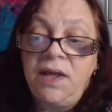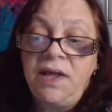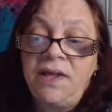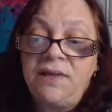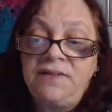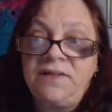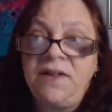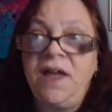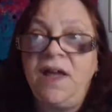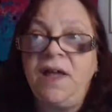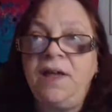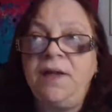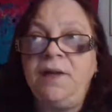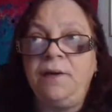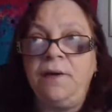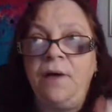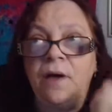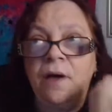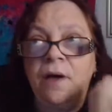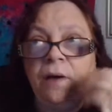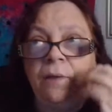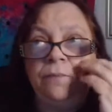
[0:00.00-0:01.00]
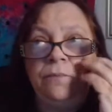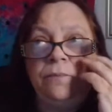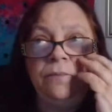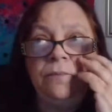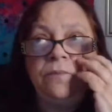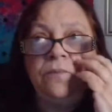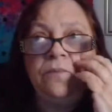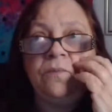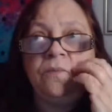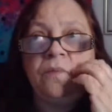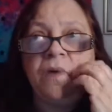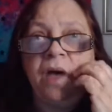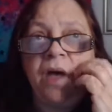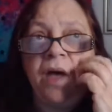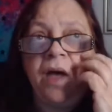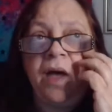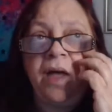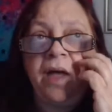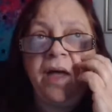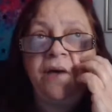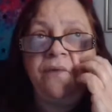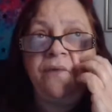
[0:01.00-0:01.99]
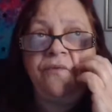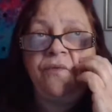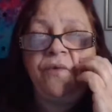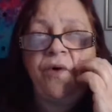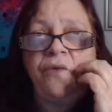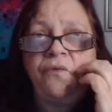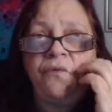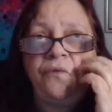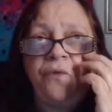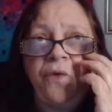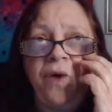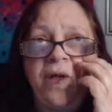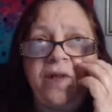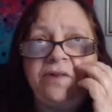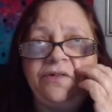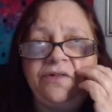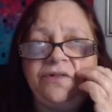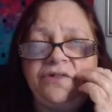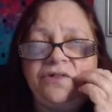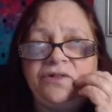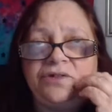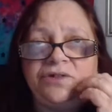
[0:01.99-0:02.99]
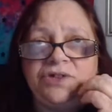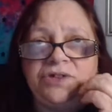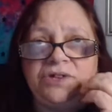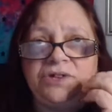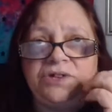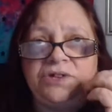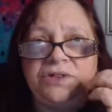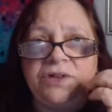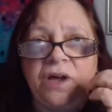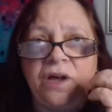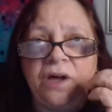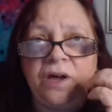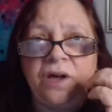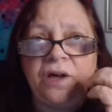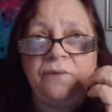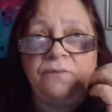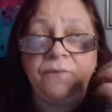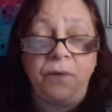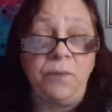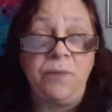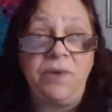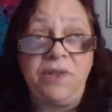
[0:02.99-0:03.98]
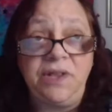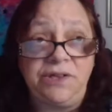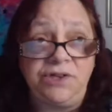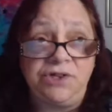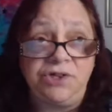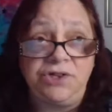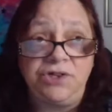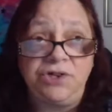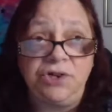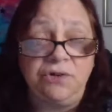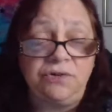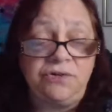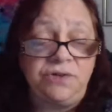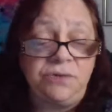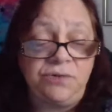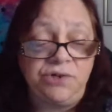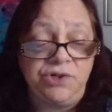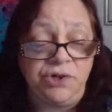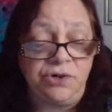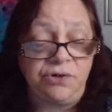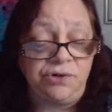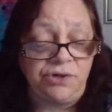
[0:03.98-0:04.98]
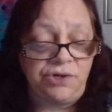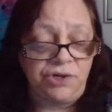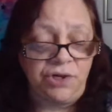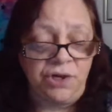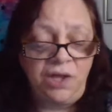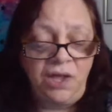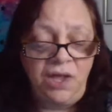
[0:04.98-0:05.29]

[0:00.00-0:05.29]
It's like I have a friend, she's very religious, she goes to a church,